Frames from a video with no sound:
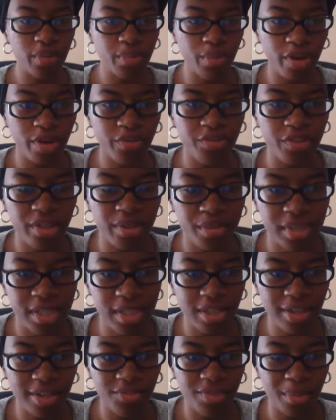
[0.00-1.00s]
he pray for
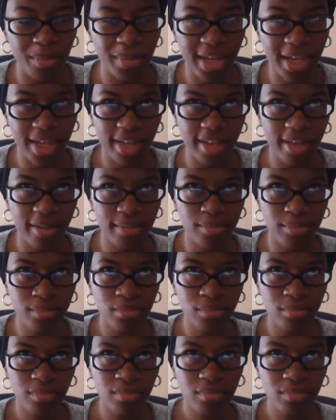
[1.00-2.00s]
himself. A man
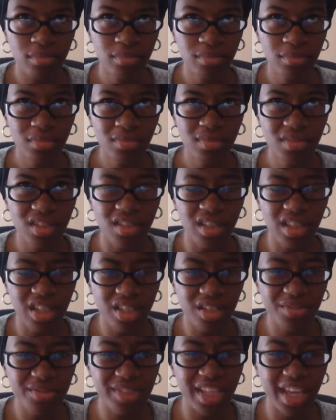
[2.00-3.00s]
that
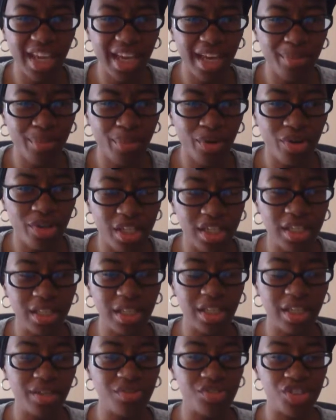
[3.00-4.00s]
loves God more than he
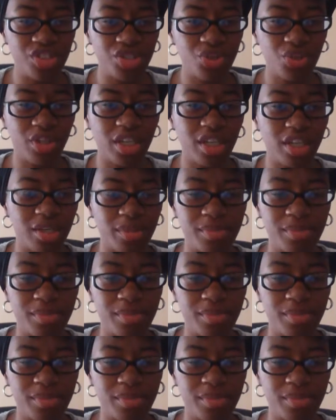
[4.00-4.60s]
loves you and